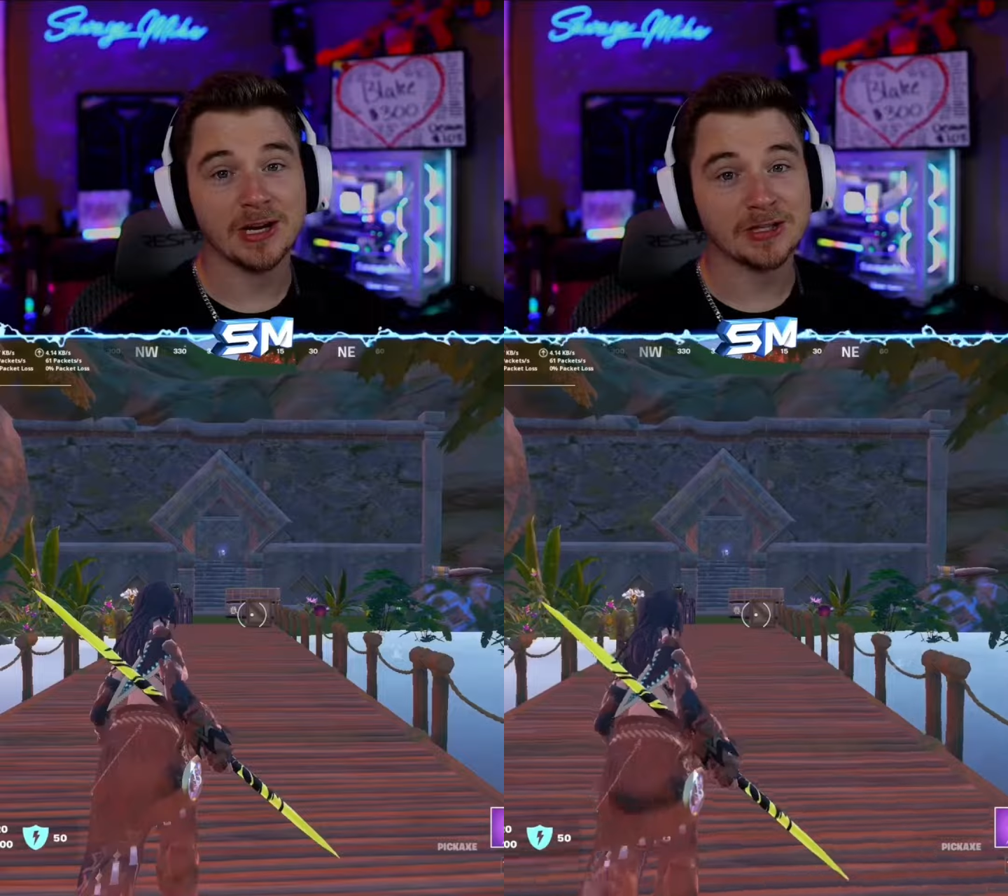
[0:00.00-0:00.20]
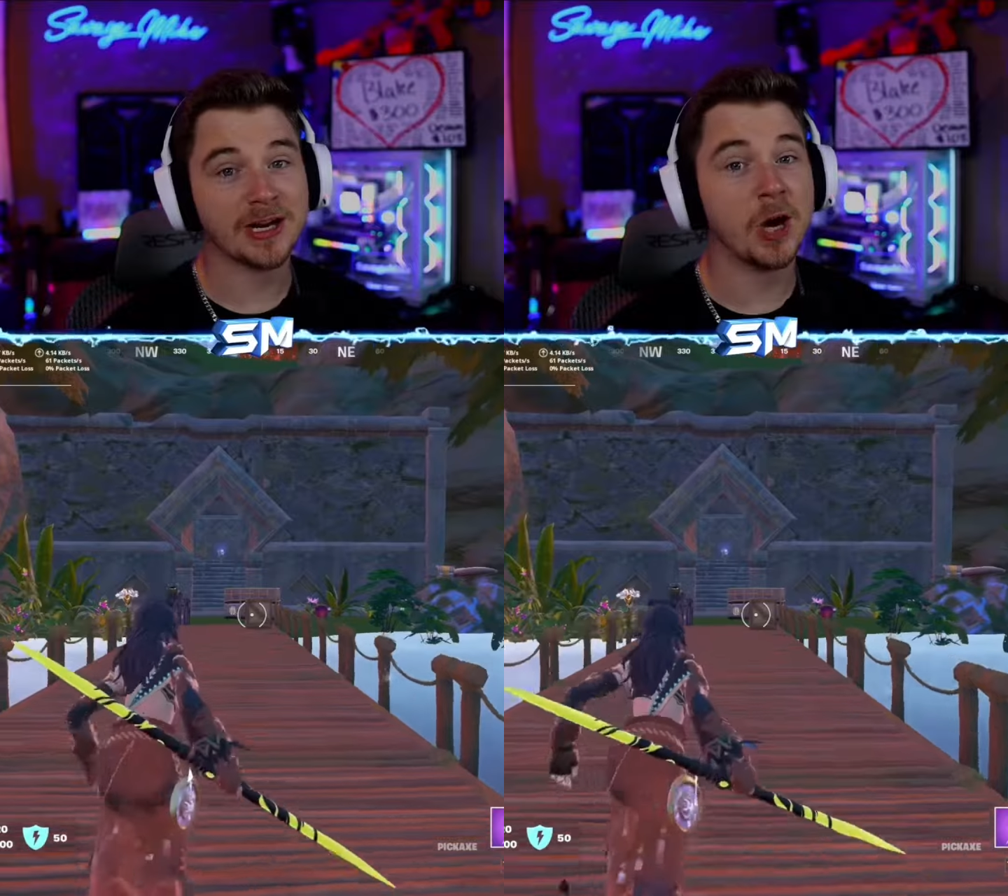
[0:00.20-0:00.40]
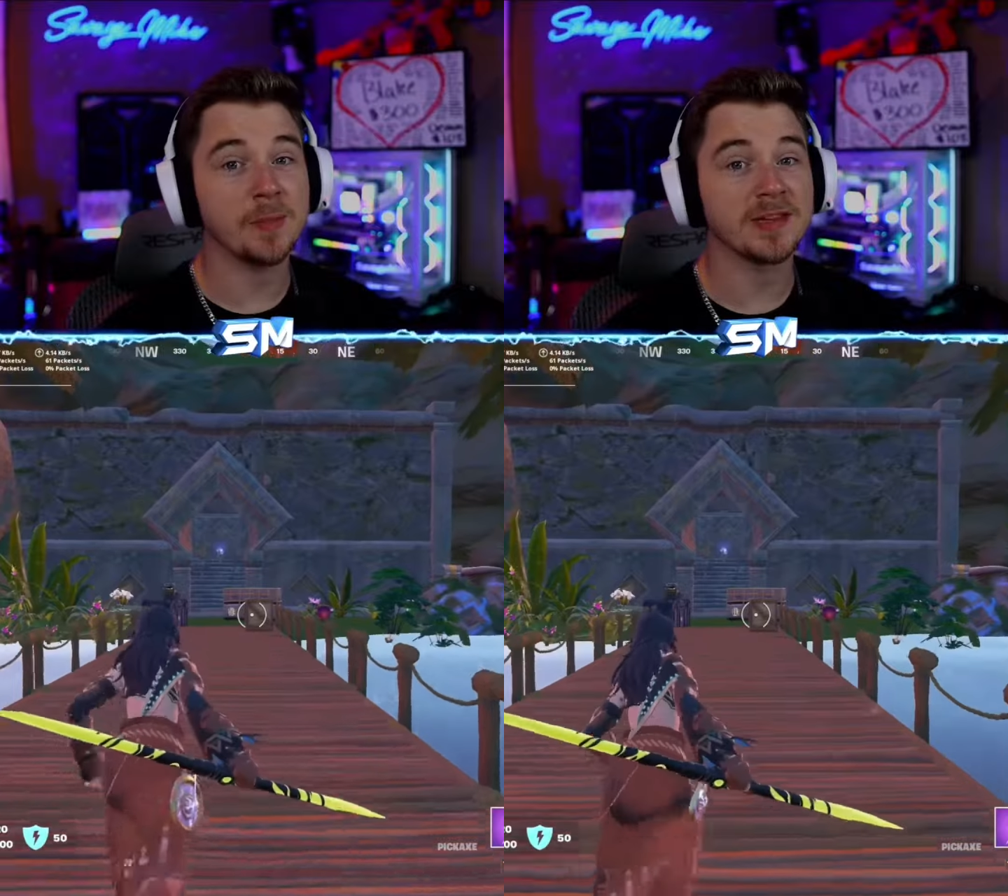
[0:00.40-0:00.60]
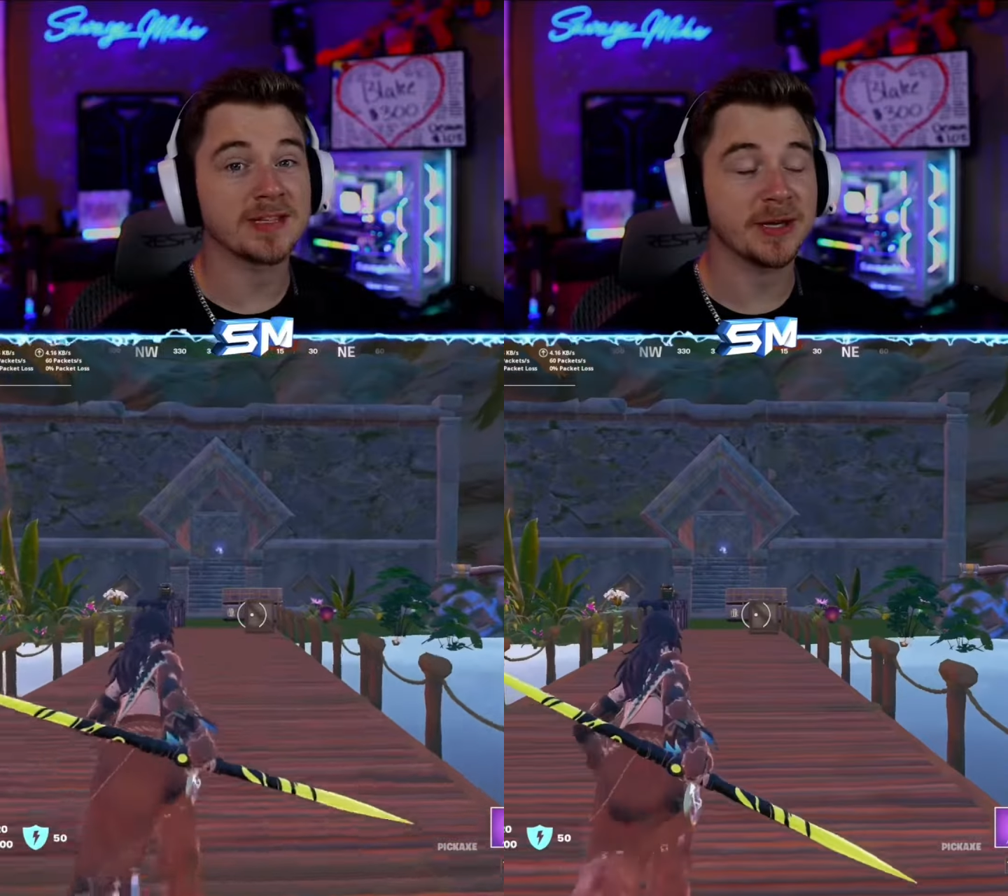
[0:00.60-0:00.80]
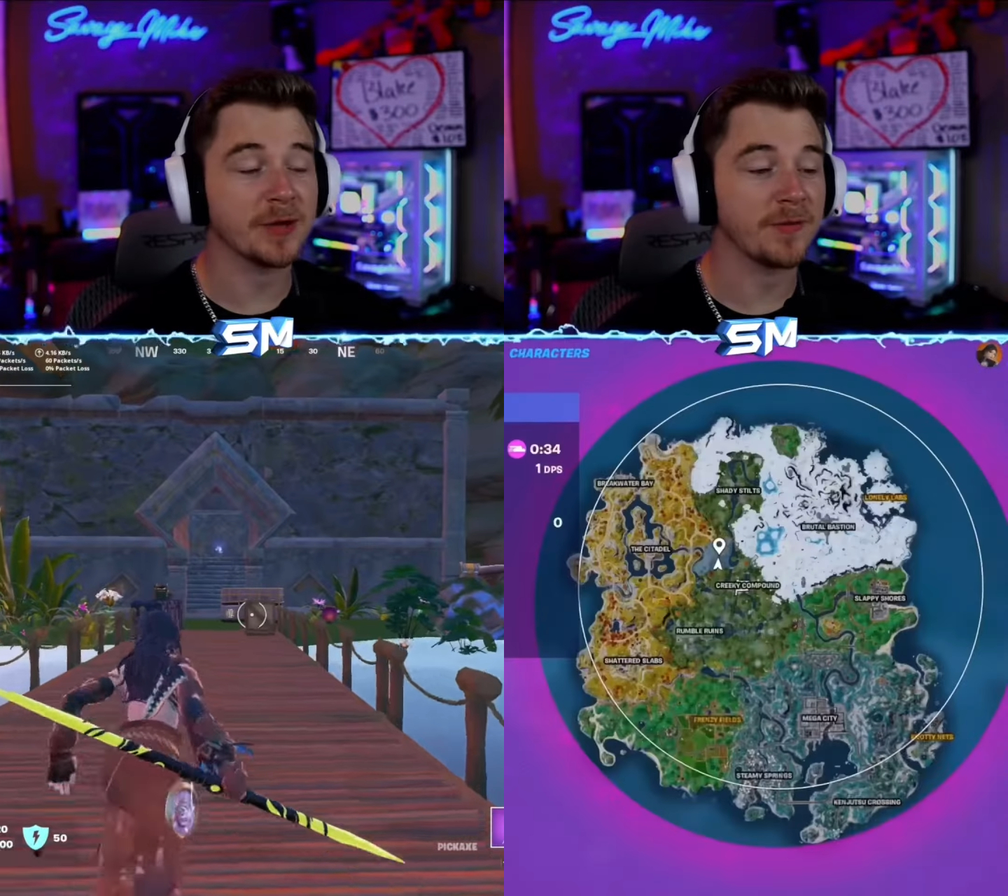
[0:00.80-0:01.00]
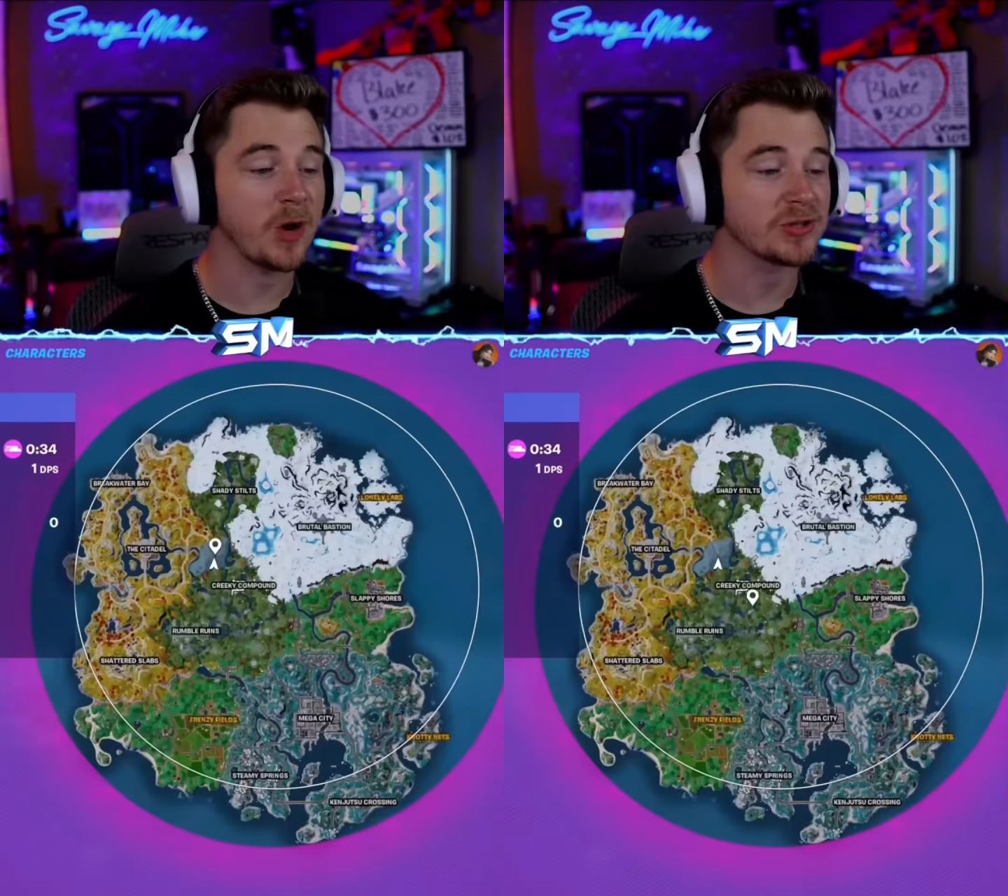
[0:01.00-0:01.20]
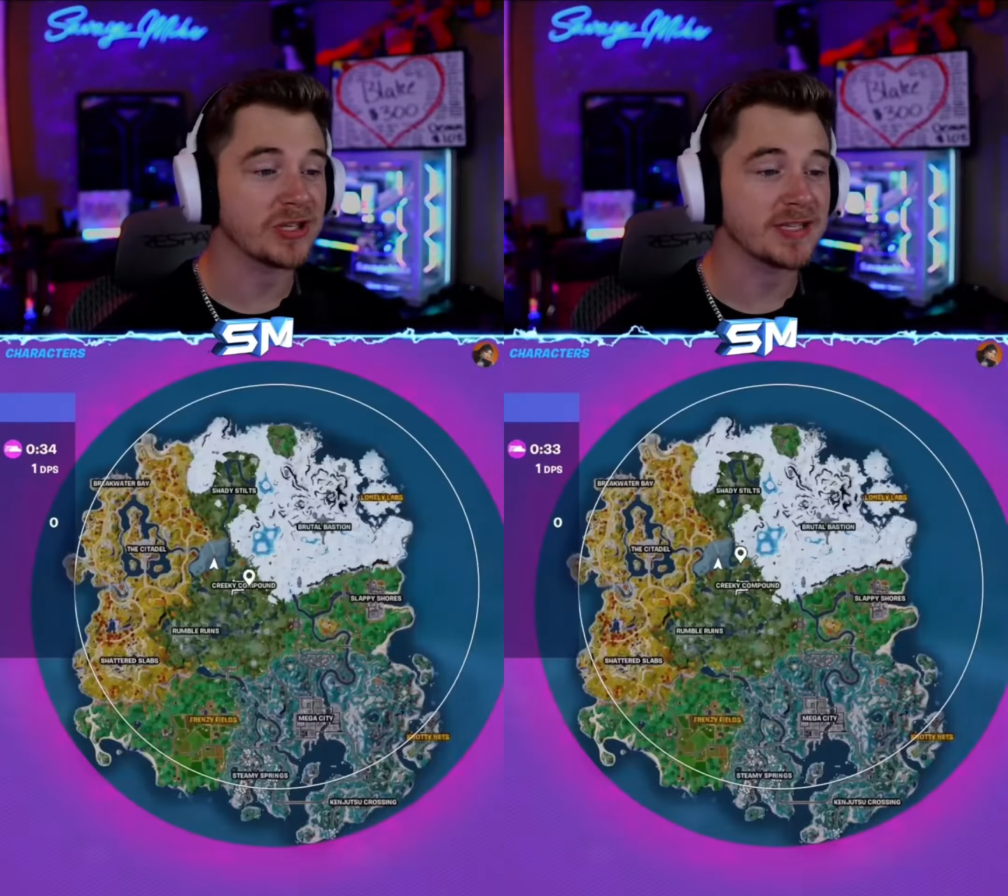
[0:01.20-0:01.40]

how to open the secret vault just